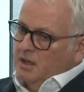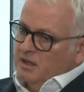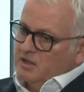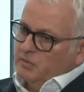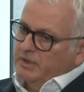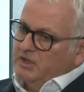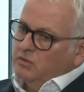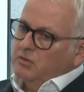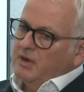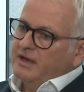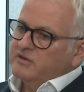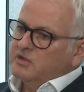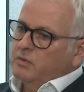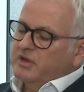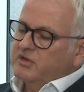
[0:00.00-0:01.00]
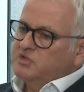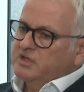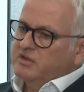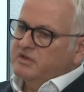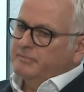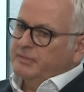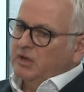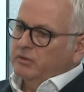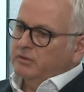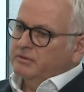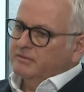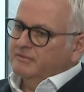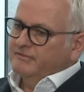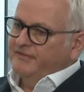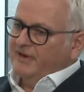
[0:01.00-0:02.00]
So we don't ask questions about
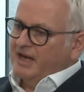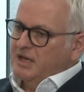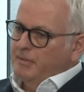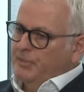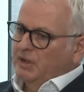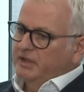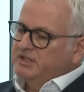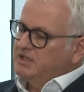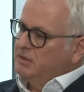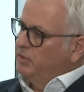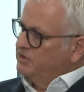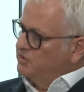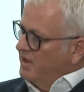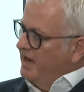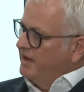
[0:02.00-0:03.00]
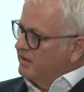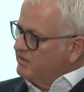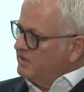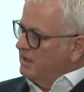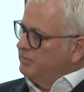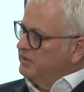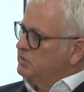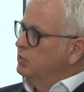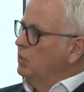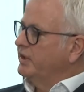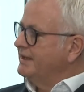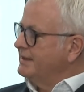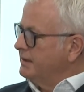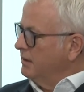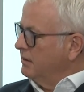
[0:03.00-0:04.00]
viability. We try and establish what
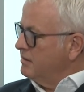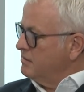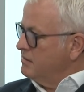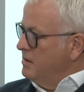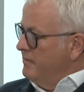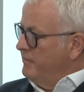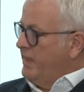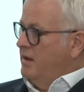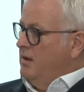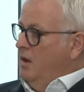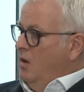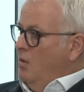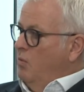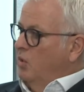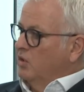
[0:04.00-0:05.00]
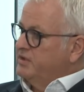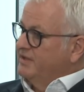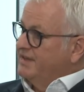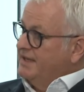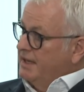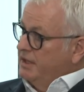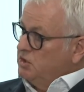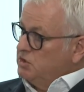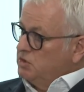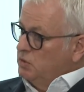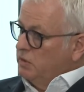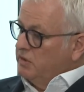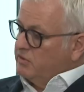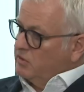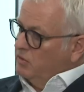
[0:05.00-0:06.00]
it does, what are the
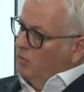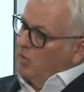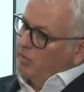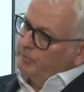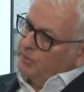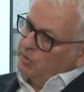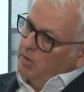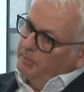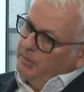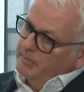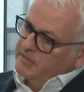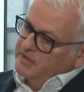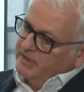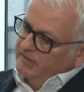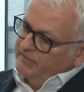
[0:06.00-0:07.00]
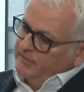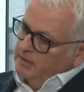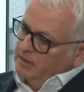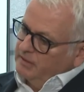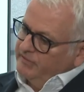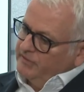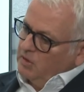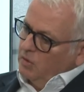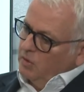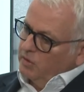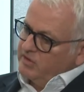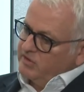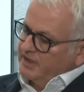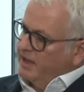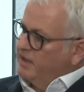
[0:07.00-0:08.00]
issues, so what problems have
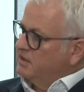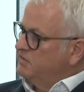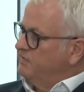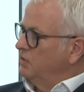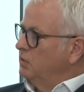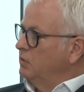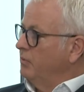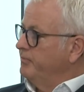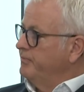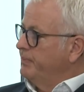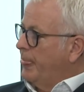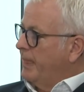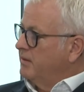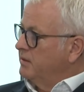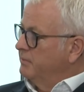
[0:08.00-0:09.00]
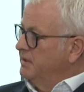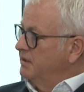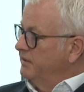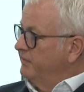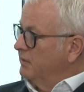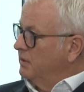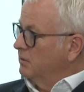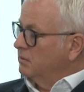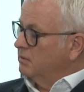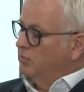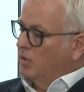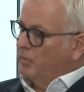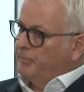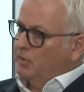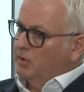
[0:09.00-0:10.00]
caused the cash flow to be difficult,
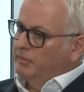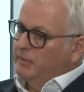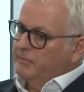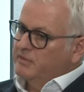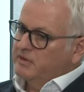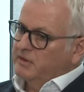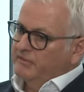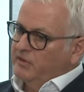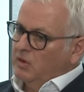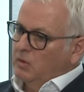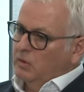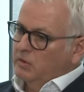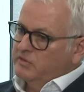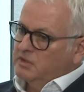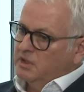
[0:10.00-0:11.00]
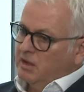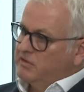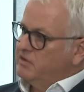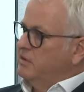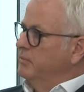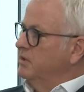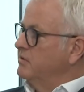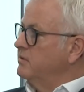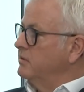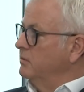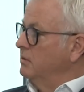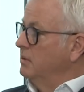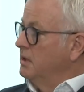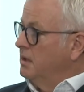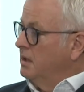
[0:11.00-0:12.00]
what problems have caused customers to...